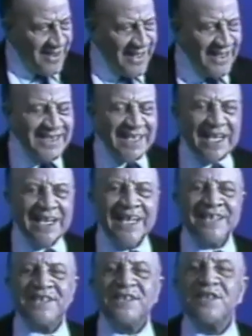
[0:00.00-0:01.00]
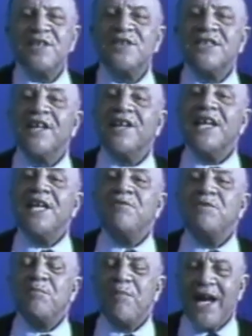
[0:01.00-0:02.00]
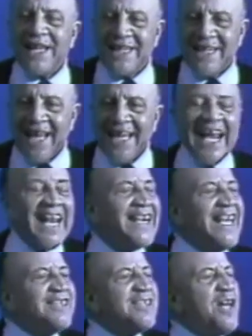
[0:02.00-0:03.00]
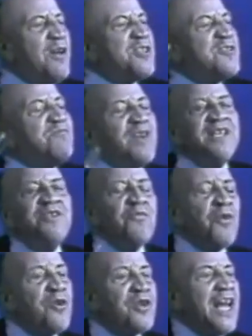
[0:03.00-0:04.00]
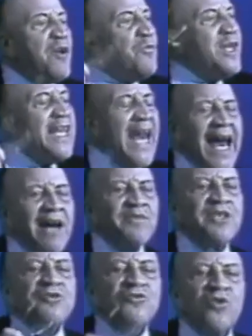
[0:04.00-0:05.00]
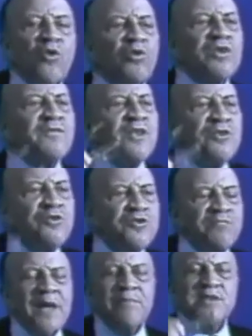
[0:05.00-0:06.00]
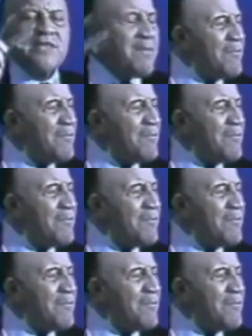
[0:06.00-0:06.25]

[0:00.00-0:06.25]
They said, let's tell everybody that. Let's spread the word. We have control of the newspapers and the